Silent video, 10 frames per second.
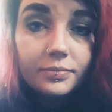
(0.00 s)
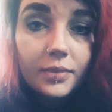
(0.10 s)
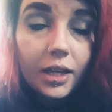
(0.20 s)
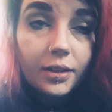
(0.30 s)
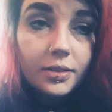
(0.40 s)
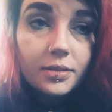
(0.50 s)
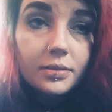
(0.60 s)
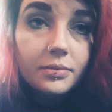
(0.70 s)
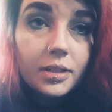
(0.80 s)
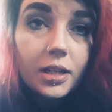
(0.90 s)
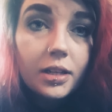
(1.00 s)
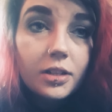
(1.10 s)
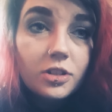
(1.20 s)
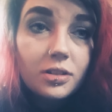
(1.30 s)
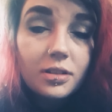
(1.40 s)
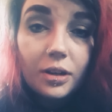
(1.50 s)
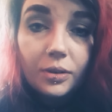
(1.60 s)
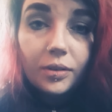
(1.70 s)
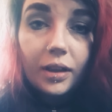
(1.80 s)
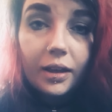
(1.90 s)
and just
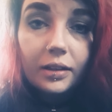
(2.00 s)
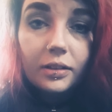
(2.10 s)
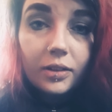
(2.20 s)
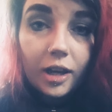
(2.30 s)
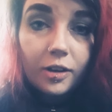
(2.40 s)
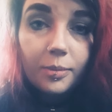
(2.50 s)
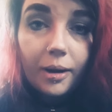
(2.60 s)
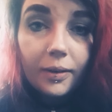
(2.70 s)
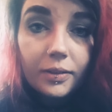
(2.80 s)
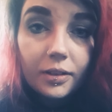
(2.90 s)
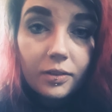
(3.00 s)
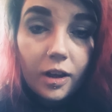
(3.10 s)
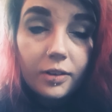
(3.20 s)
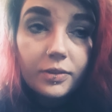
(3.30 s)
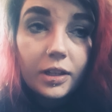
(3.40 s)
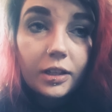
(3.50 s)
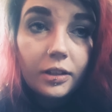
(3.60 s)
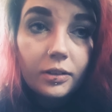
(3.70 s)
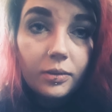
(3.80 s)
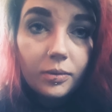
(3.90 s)
know that you're cared about, you're loved, and